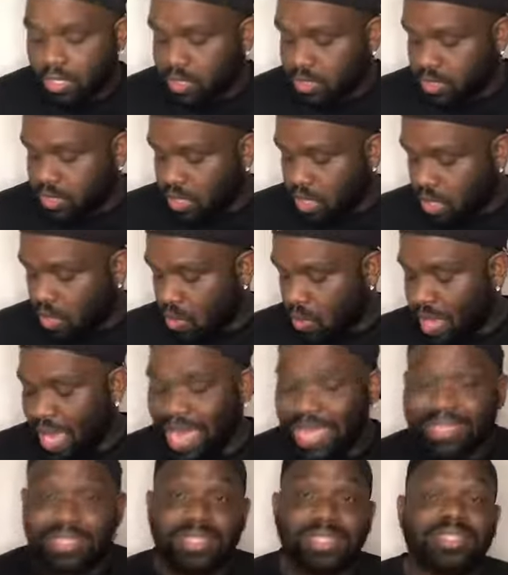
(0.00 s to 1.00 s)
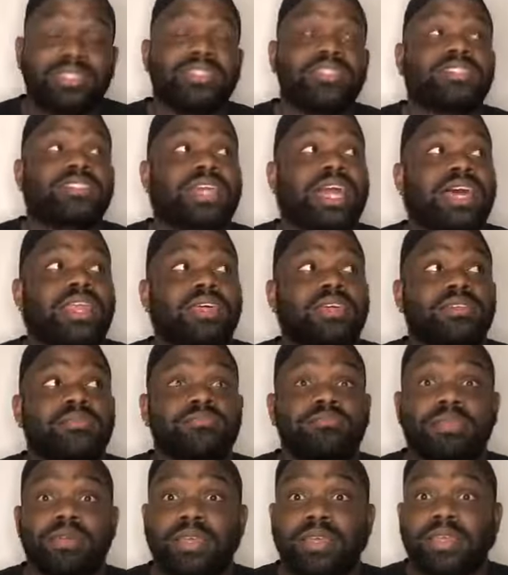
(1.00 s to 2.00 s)
So I, it just kind of
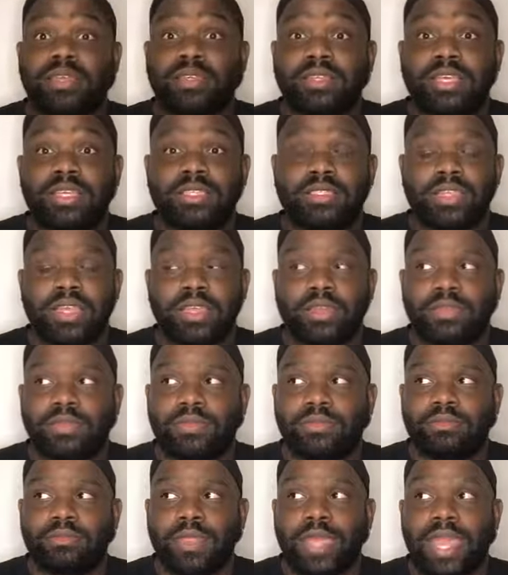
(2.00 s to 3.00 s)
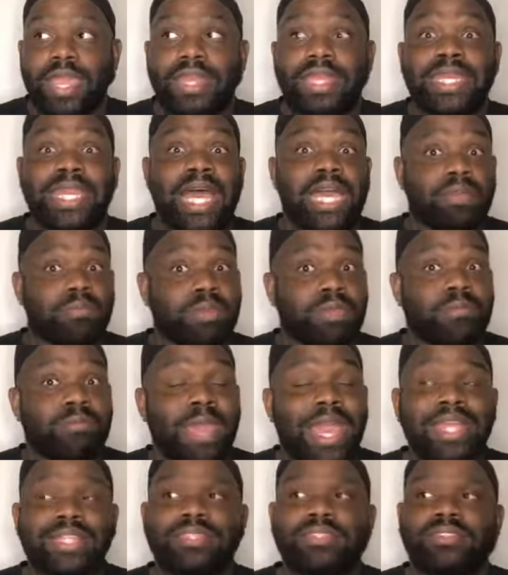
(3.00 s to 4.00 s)
it, it, it it knocked me
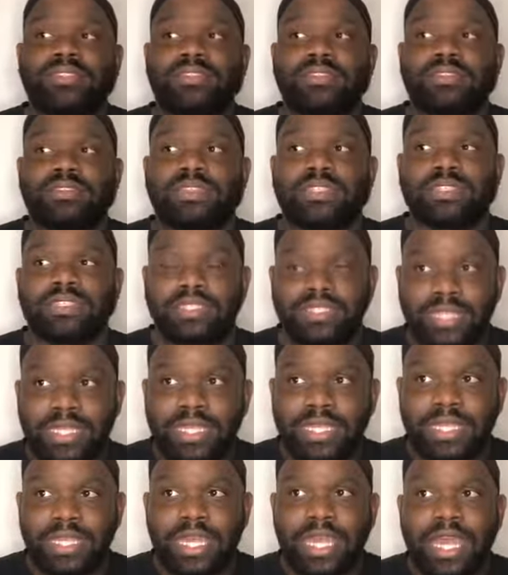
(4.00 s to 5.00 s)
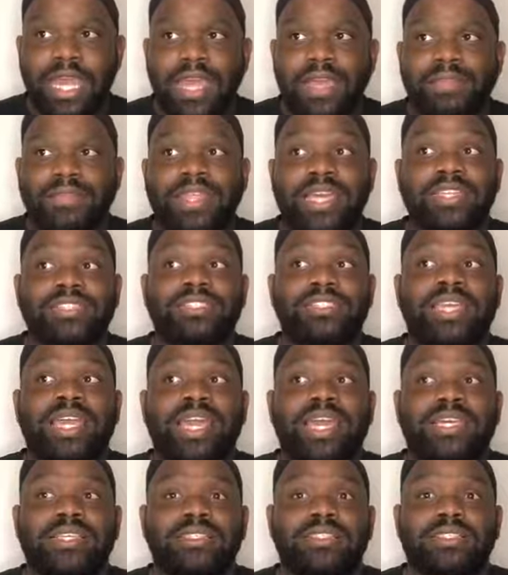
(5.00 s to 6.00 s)
back to, to see that she
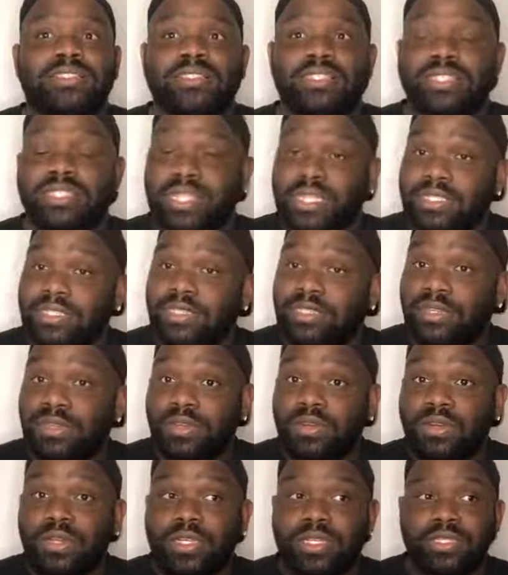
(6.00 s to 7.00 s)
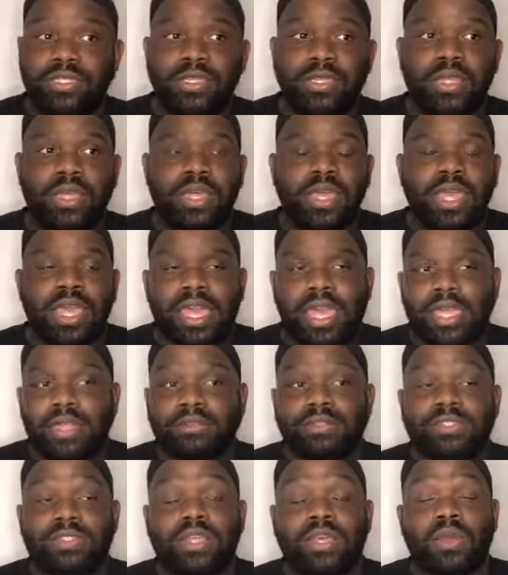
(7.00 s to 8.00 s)
has these insecurities. And
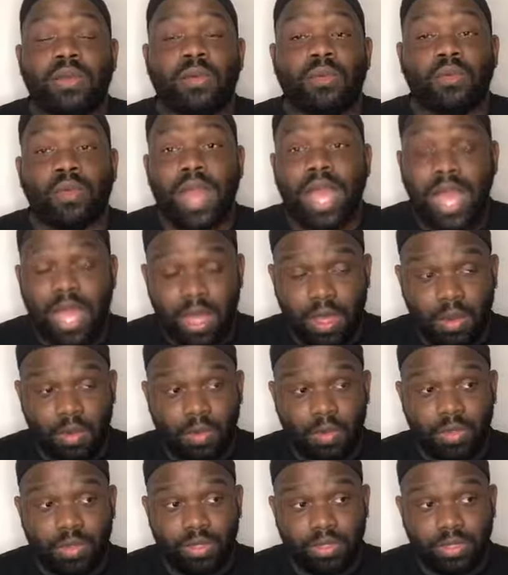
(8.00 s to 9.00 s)
it's just like, wow.